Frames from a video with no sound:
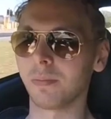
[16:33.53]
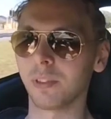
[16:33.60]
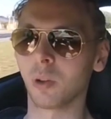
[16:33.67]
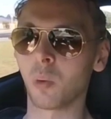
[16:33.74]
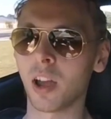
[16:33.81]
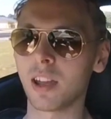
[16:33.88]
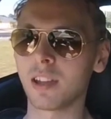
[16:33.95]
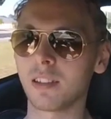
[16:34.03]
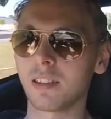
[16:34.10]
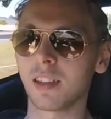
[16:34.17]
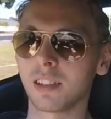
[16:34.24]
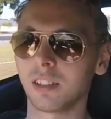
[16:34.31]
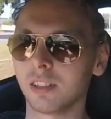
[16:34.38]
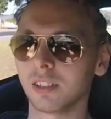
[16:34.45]
The way
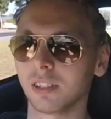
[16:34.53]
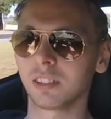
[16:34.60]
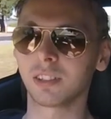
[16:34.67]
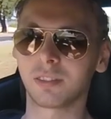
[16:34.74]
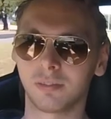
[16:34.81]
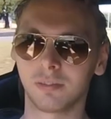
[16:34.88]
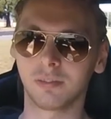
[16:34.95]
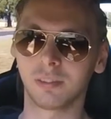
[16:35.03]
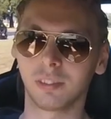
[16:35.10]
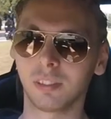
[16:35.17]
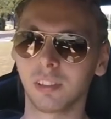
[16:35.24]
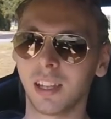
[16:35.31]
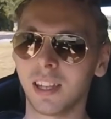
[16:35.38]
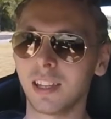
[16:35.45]
that you just
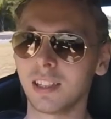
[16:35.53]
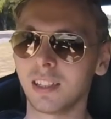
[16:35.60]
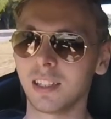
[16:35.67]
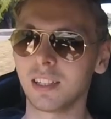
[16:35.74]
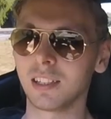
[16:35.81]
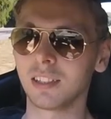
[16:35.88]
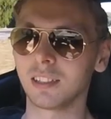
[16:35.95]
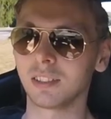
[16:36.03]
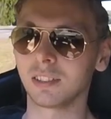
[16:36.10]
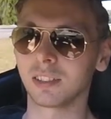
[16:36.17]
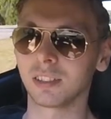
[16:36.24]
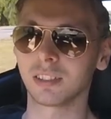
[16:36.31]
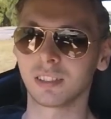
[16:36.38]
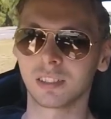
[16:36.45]
lean in and
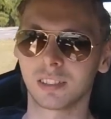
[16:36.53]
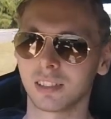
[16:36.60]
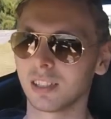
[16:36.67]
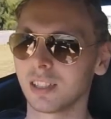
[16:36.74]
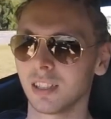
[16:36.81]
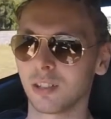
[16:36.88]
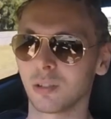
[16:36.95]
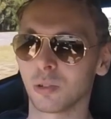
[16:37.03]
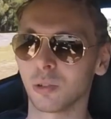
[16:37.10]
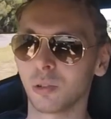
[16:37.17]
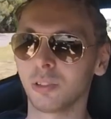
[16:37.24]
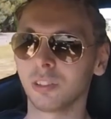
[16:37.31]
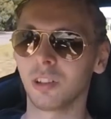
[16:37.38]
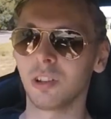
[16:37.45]
just
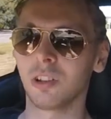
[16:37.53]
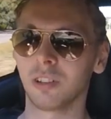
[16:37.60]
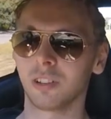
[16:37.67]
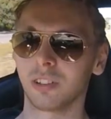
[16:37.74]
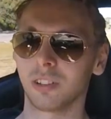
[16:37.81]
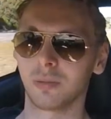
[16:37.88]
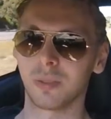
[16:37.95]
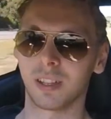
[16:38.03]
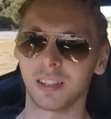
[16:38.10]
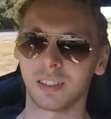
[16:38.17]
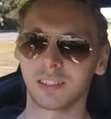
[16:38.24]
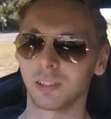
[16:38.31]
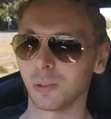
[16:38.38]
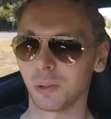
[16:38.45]
cruise along, oh man,
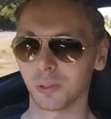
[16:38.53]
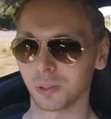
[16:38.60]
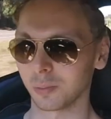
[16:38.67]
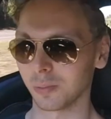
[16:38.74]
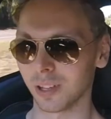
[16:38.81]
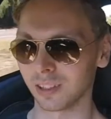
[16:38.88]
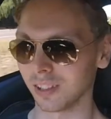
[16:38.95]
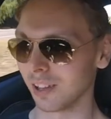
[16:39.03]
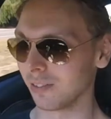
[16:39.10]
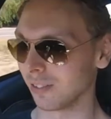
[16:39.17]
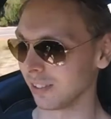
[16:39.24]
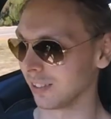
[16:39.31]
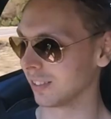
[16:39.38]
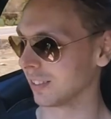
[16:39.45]
it's so awesome. I
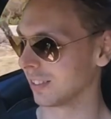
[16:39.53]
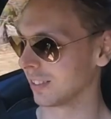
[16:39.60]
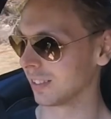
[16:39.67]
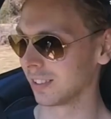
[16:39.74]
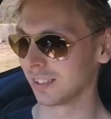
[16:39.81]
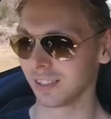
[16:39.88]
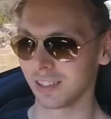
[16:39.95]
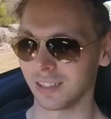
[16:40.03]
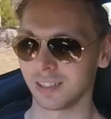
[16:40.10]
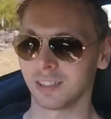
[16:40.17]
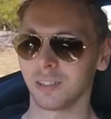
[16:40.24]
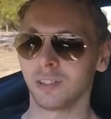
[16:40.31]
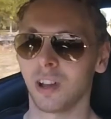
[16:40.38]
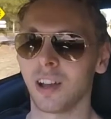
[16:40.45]
love
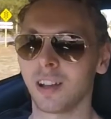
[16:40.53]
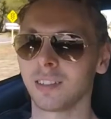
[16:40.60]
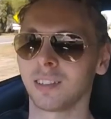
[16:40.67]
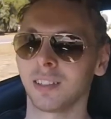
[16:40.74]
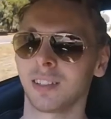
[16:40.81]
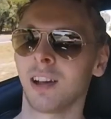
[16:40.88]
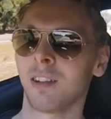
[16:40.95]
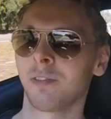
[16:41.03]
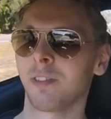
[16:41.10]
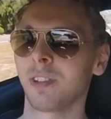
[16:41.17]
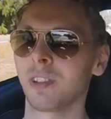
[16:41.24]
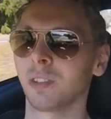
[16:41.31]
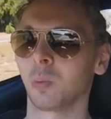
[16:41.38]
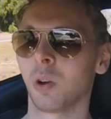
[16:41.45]
it. So nice and
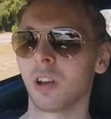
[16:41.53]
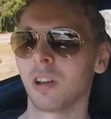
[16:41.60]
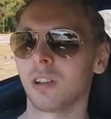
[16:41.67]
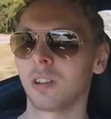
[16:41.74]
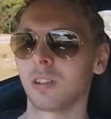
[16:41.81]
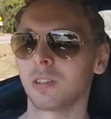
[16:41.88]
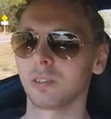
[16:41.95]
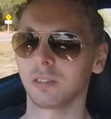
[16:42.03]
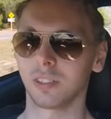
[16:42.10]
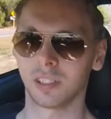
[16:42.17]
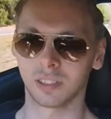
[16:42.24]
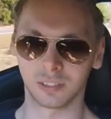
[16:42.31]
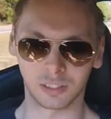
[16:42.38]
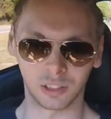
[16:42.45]
comfy as well,
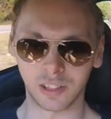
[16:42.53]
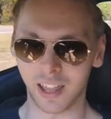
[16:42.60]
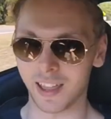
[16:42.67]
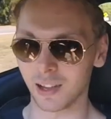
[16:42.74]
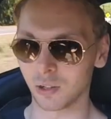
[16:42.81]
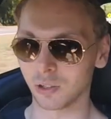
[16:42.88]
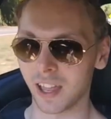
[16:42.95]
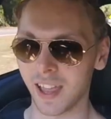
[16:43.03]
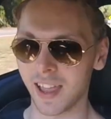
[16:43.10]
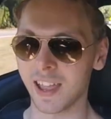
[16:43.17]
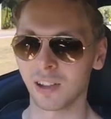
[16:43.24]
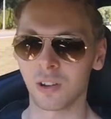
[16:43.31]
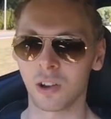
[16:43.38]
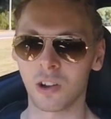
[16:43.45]
and you got that good
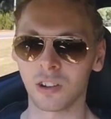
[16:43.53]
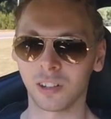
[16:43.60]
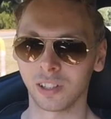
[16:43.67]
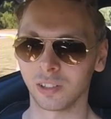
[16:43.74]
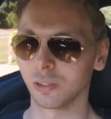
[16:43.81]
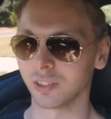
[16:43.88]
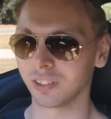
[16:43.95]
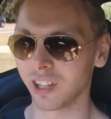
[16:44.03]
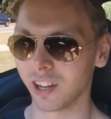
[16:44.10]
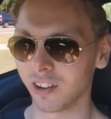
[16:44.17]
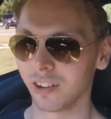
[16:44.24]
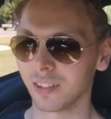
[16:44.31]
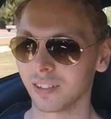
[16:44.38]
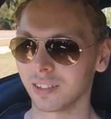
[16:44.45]
aircon and a good
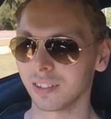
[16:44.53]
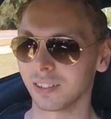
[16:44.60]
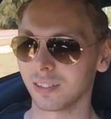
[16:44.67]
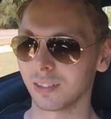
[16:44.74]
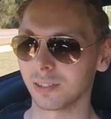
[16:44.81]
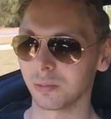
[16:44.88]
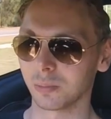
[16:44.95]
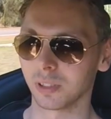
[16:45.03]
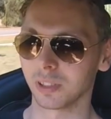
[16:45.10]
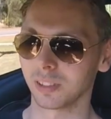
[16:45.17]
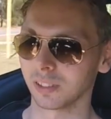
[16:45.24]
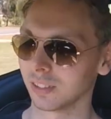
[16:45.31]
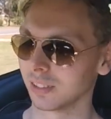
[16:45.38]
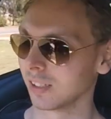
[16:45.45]
stereo system, and